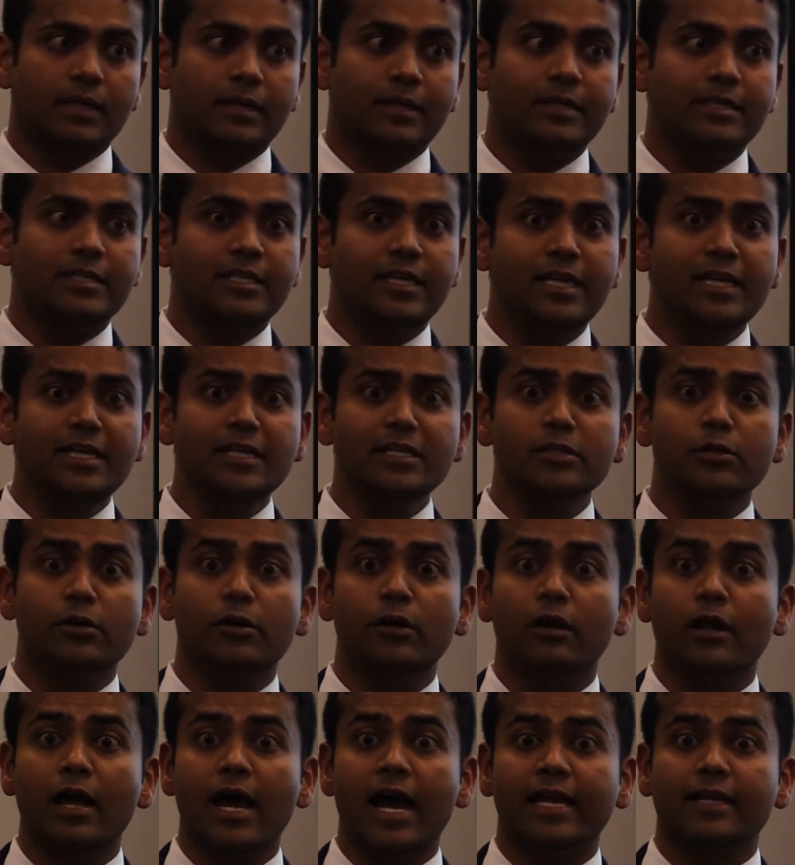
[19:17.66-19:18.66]
The genes
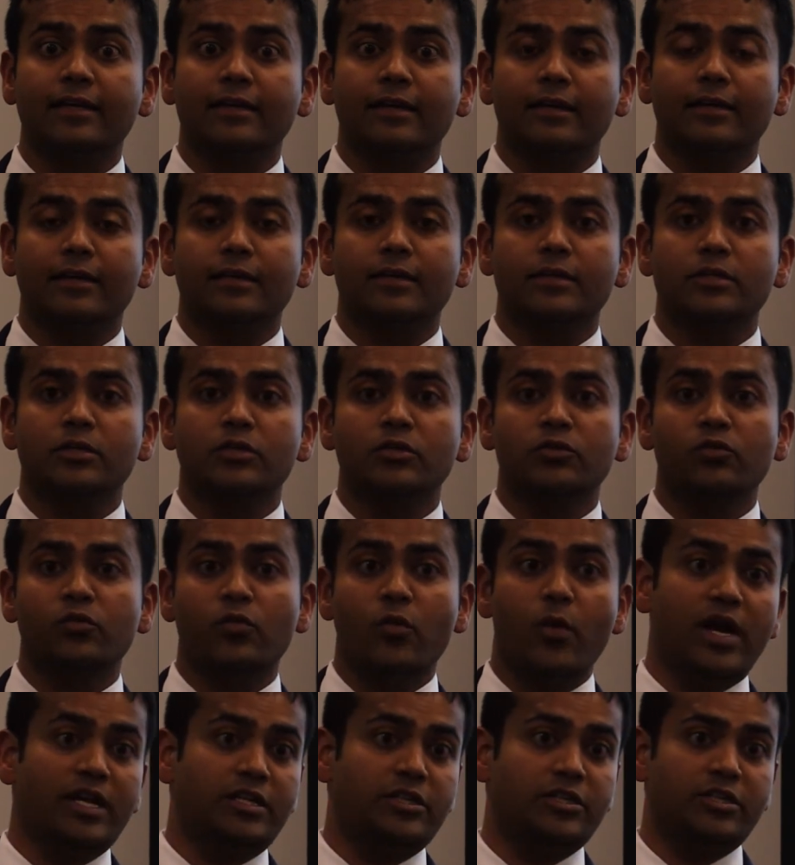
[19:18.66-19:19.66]
are like a
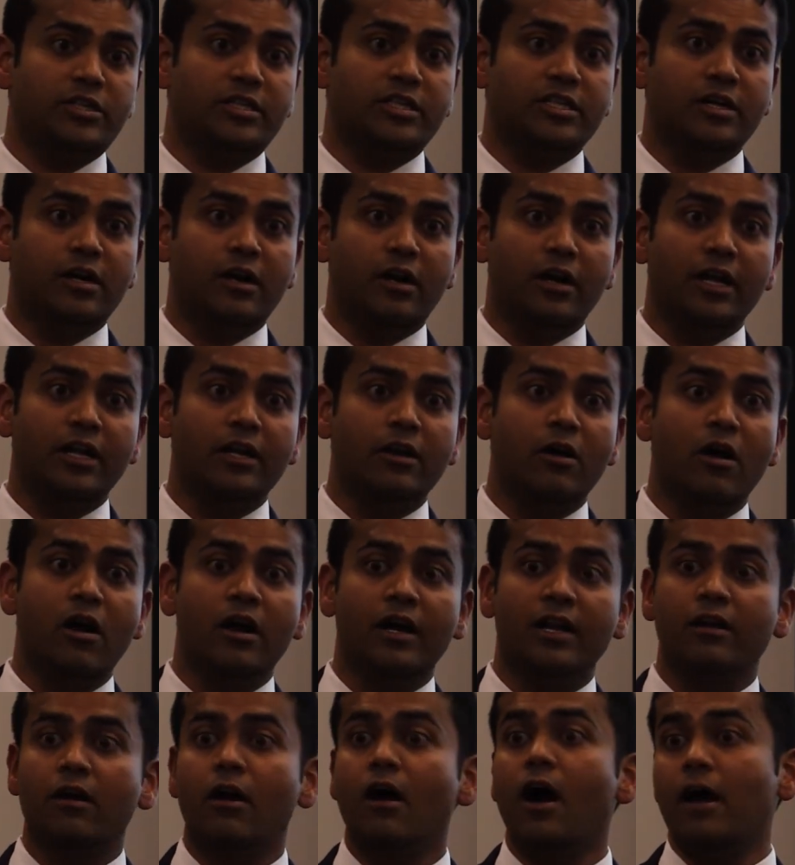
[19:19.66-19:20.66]
switch, turning
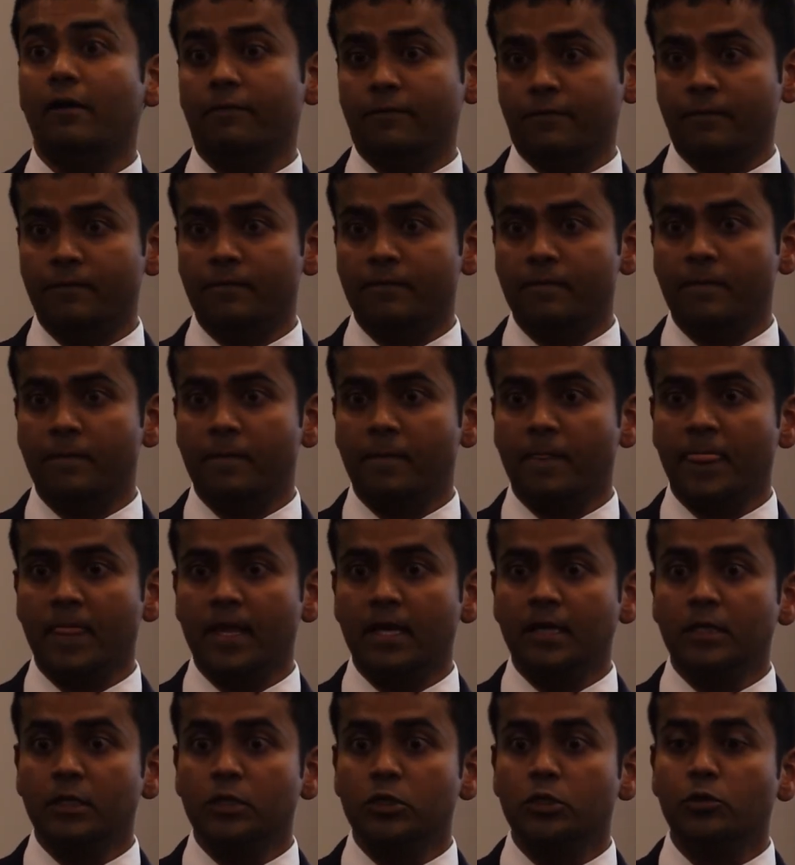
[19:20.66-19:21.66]
on and off.
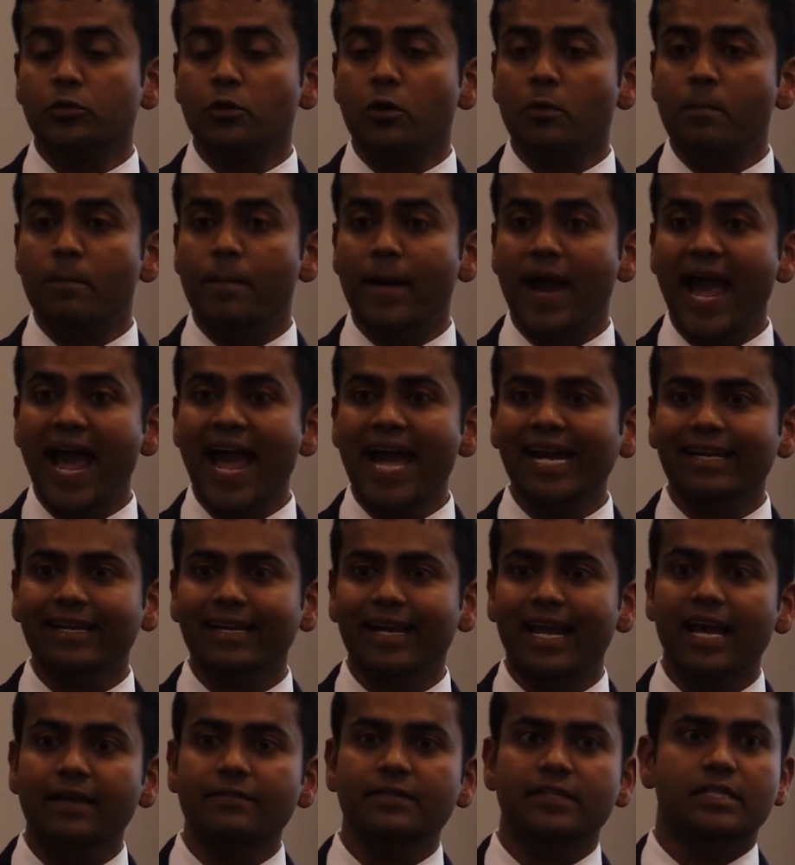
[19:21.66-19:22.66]
So your bad
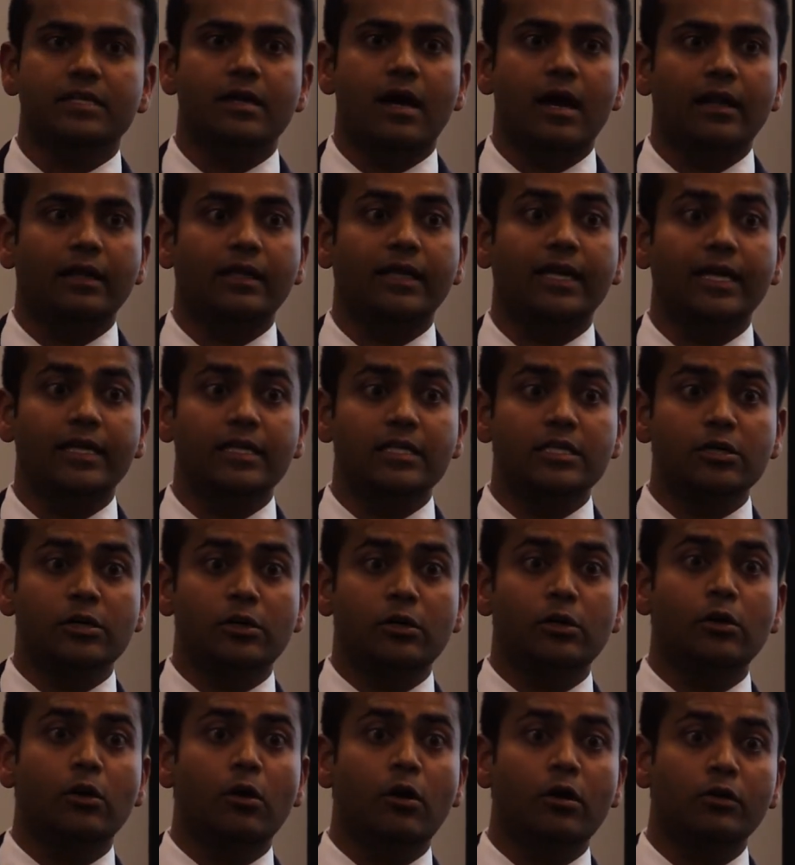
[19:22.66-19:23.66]
lifestyle can
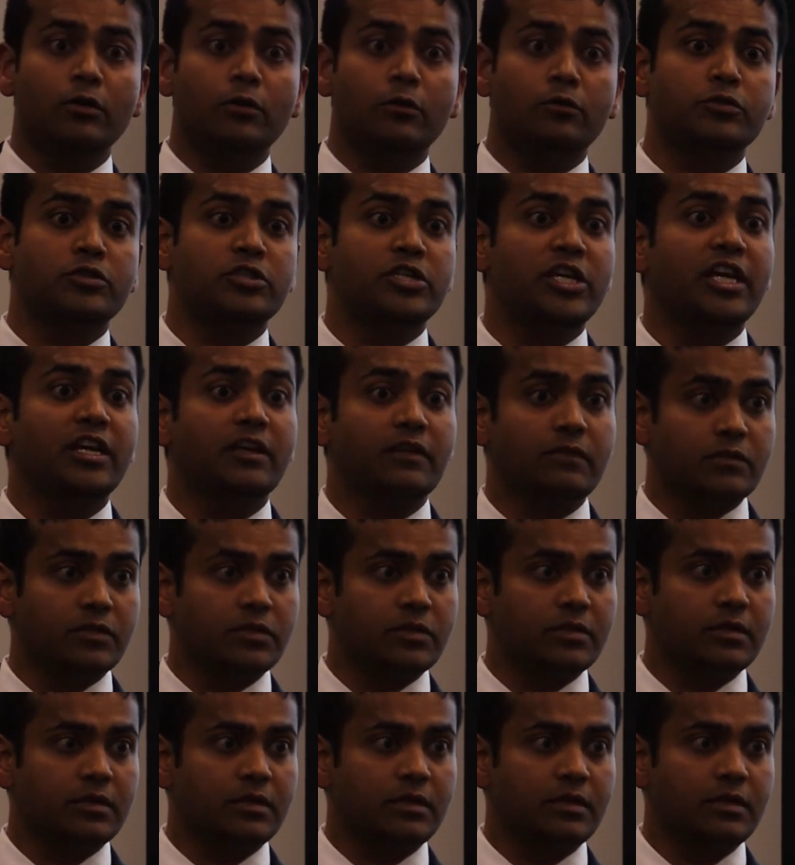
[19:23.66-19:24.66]
turn on those
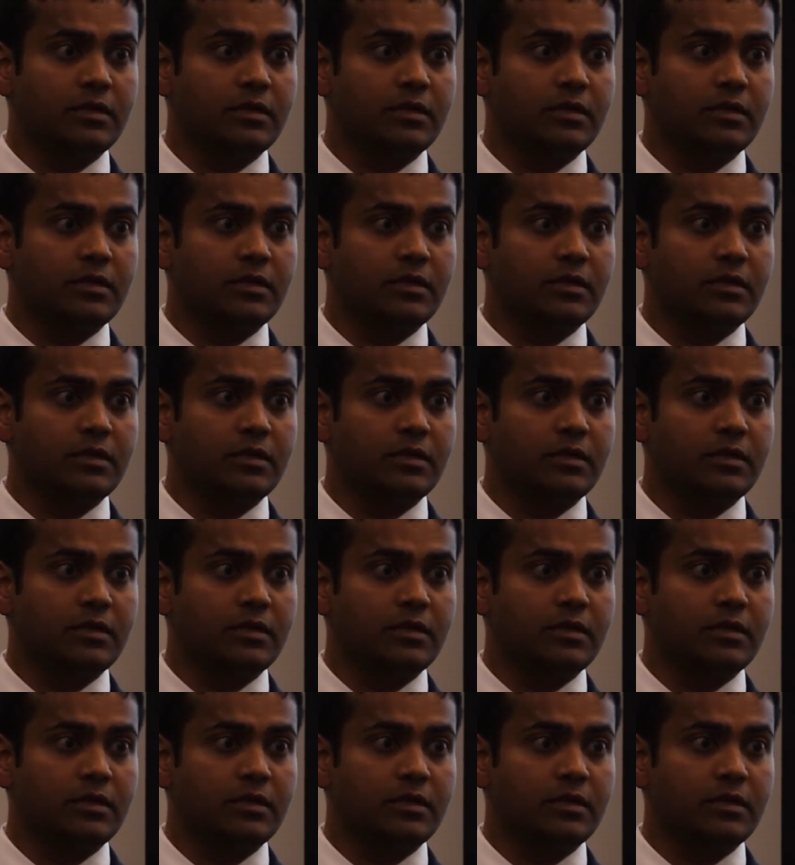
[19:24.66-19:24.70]
genes.